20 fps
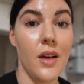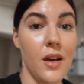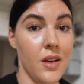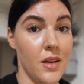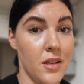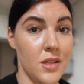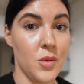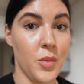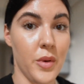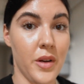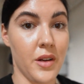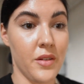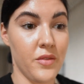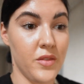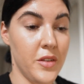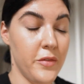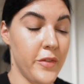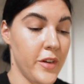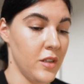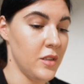I swear I've
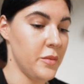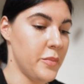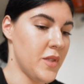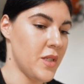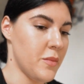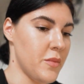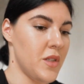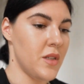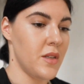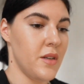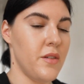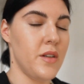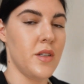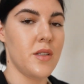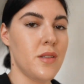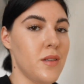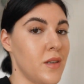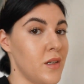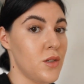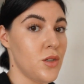developed some
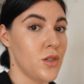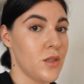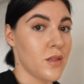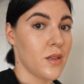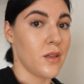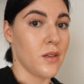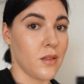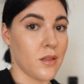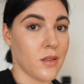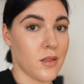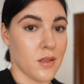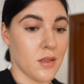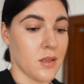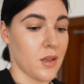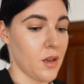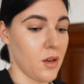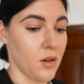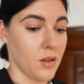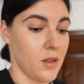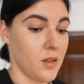serious ninja skills since
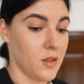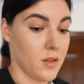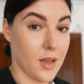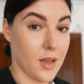I got these